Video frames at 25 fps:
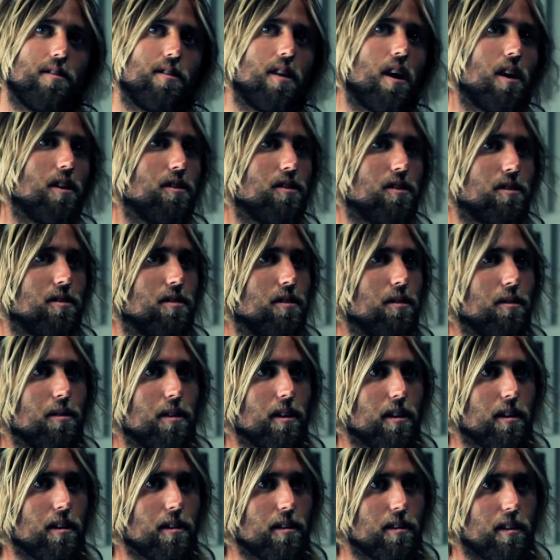are just
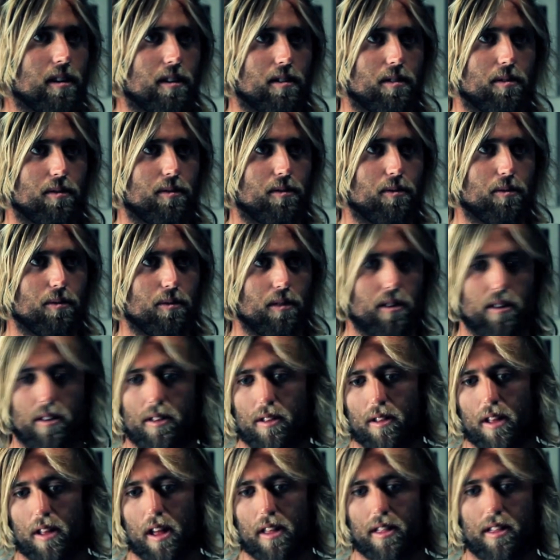doing this with
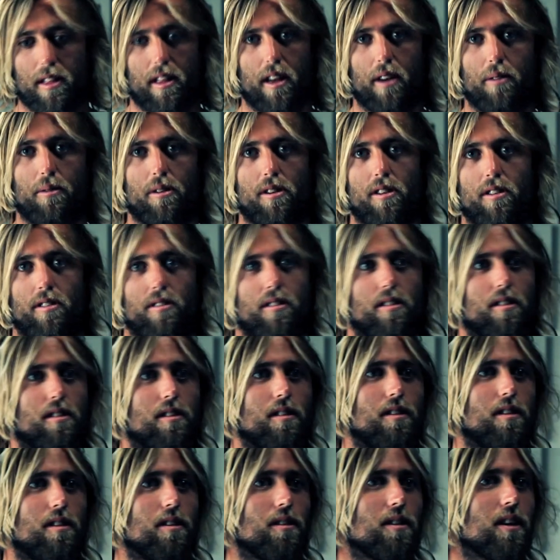nothing. Like we're just
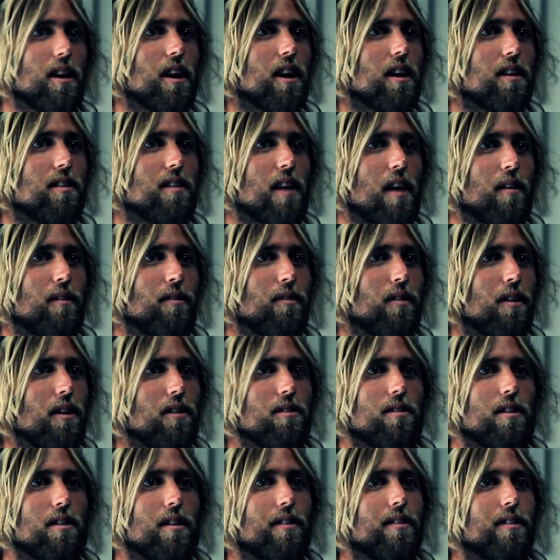two kids having
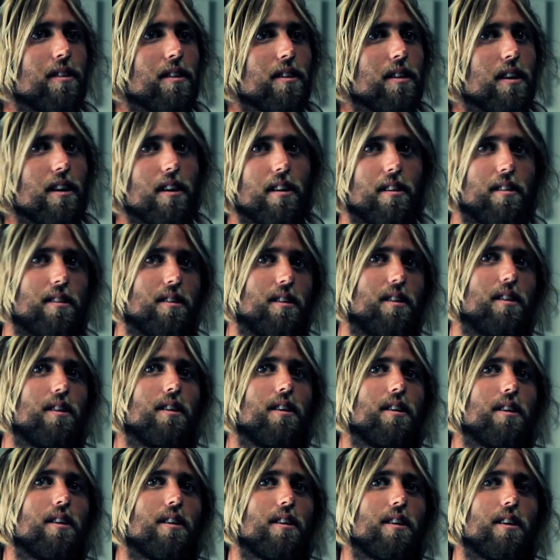fun surfing. Like,
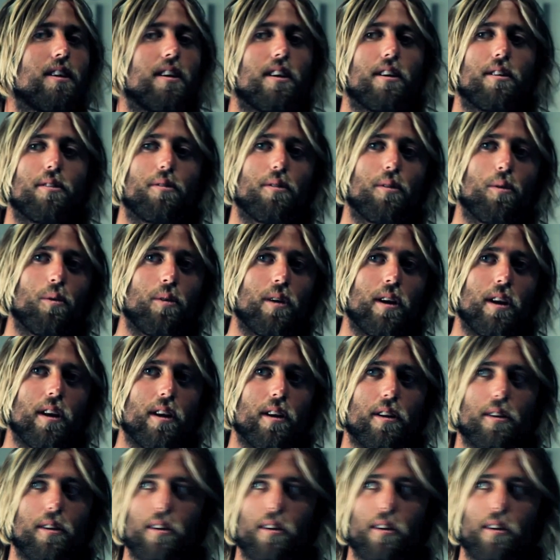you know, we